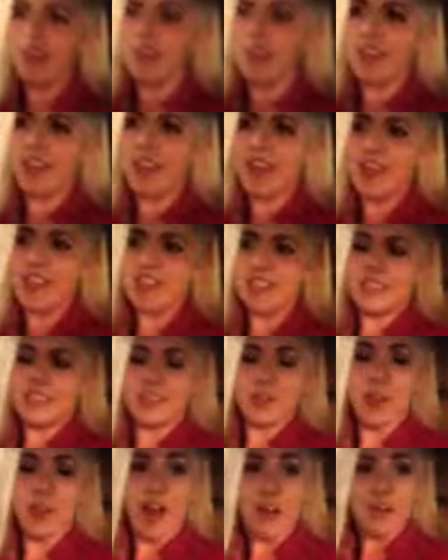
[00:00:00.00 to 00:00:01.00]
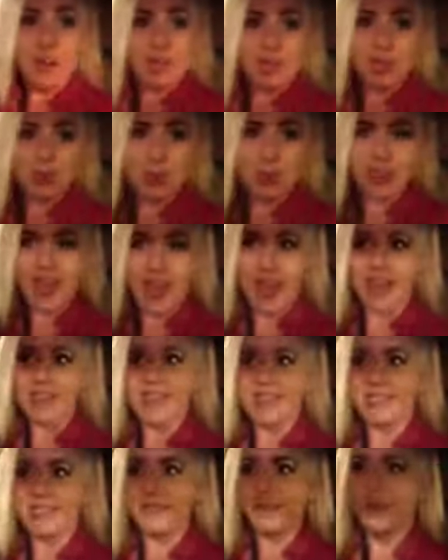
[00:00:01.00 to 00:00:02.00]
yes, so I've been doing
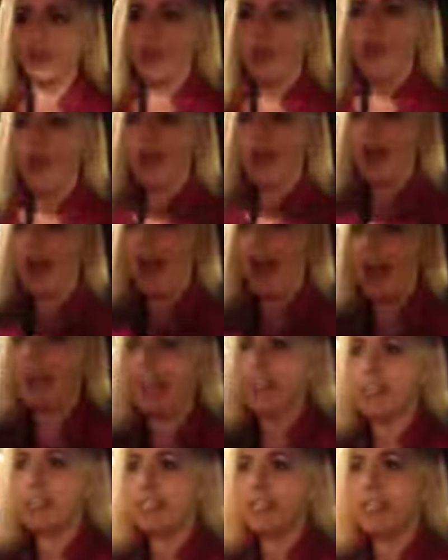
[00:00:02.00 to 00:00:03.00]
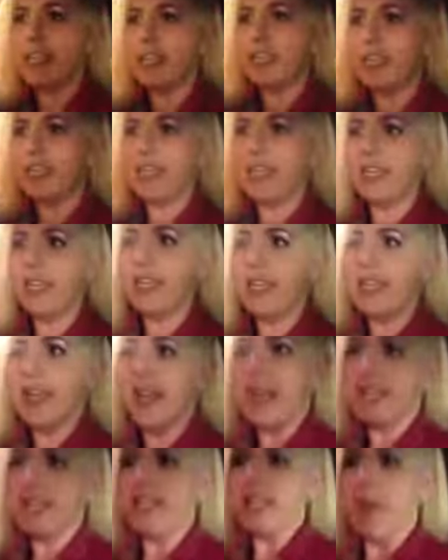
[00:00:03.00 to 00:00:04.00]
that, and
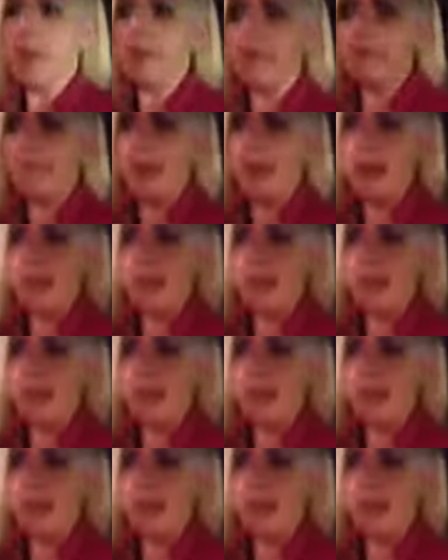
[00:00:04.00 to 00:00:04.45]
some of my